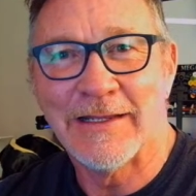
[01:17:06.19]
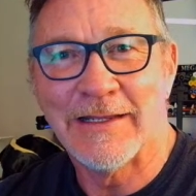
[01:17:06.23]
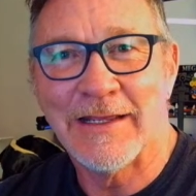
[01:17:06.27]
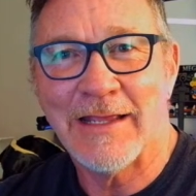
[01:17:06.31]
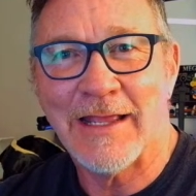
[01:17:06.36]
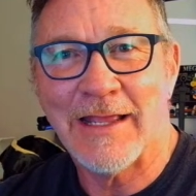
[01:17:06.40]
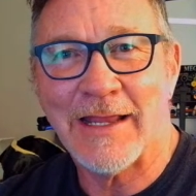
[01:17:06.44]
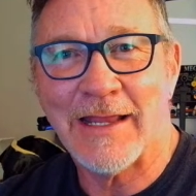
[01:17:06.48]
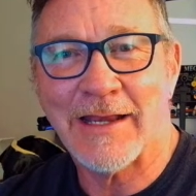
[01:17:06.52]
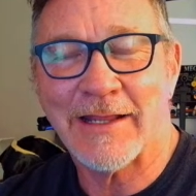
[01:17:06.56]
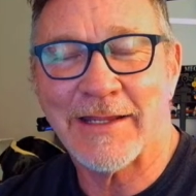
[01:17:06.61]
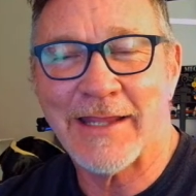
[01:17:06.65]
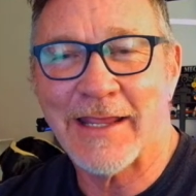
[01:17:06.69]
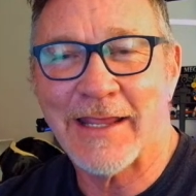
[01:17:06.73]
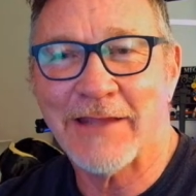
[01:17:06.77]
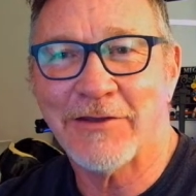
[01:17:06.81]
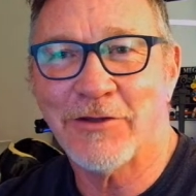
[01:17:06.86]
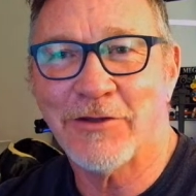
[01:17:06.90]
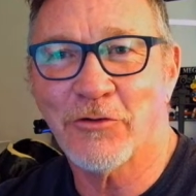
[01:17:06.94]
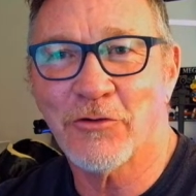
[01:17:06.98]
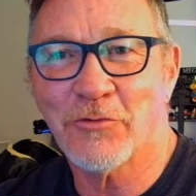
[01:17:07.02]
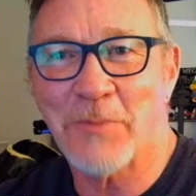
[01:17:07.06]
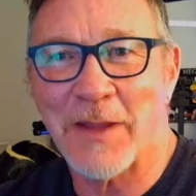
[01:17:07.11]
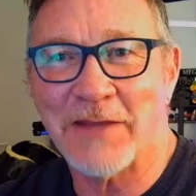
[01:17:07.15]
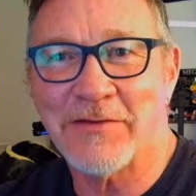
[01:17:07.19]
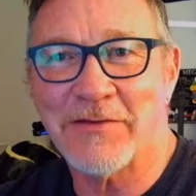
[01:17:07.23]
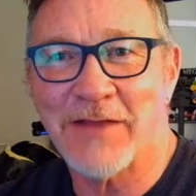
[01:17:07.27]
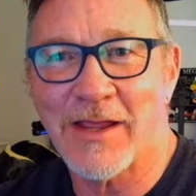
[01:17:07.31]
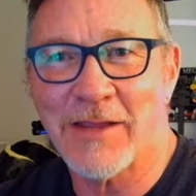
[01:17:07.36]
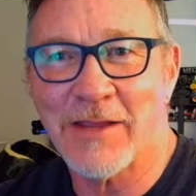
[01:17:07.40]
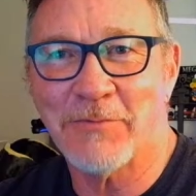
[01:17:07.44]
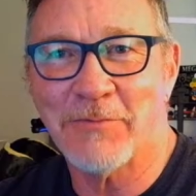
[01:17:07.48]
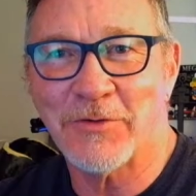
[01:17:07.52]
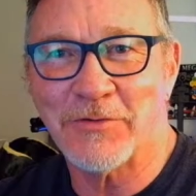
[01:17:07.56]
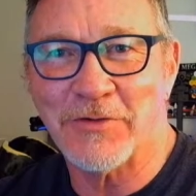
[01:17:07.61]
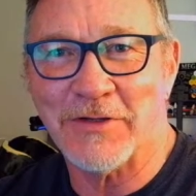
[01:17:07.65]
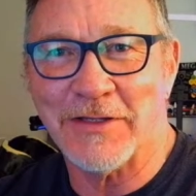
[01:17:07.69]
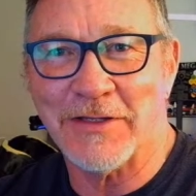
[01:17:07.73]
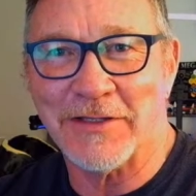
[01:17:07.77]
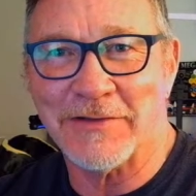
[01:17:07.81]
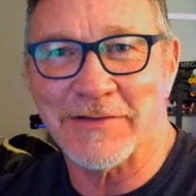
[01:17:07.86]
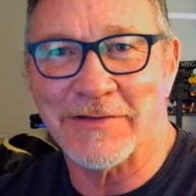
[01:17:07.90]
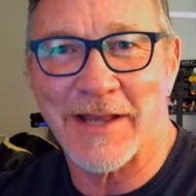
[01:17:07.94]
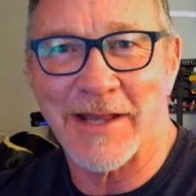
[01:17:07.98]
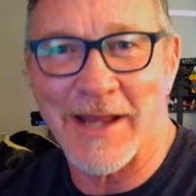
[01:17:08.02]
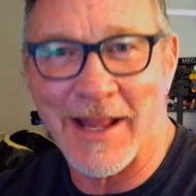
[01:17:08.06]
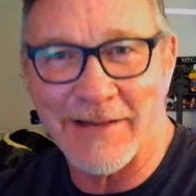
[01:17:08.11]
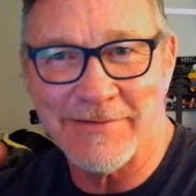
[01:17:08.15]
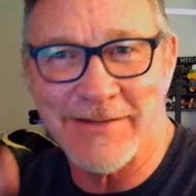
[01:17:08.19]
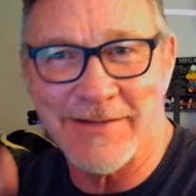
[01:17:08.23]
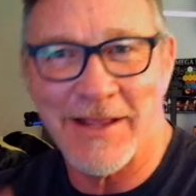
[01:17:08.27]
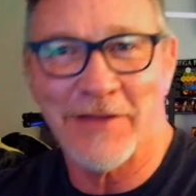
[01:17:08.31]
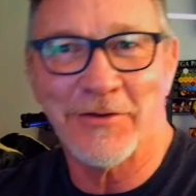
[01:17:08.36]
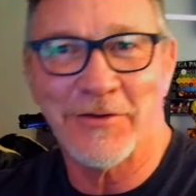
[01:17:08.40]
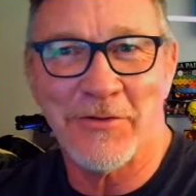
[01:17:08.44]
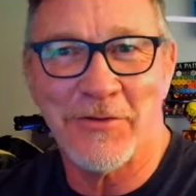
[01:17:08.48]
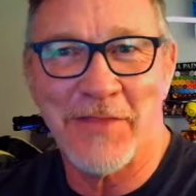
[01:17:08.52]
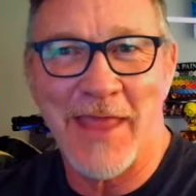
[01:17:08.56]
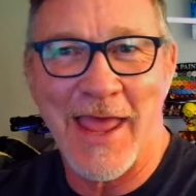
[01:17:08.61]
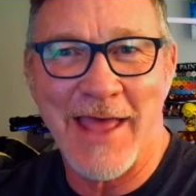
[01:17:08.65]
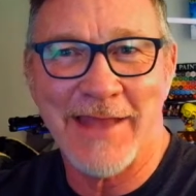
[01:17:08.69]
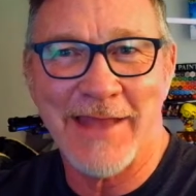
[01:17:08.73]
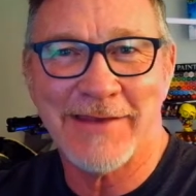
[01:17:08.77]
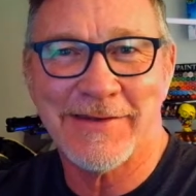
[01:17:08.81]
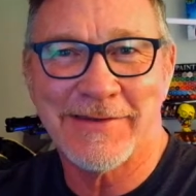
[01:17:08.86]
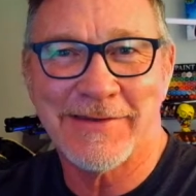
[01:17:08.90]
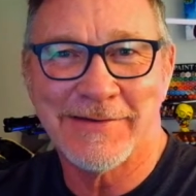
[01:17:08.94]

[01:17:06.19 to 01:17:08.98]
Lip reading: And I can't use my time machine. Did I tell you that?